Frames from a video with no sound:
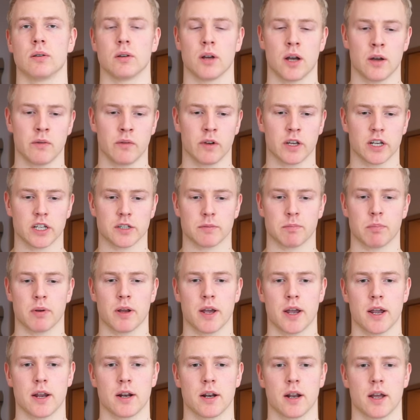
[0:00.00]
I will
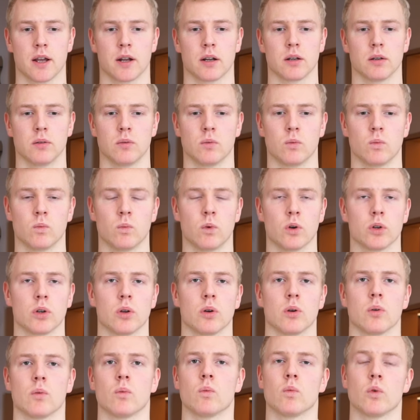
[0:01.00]
explain like what,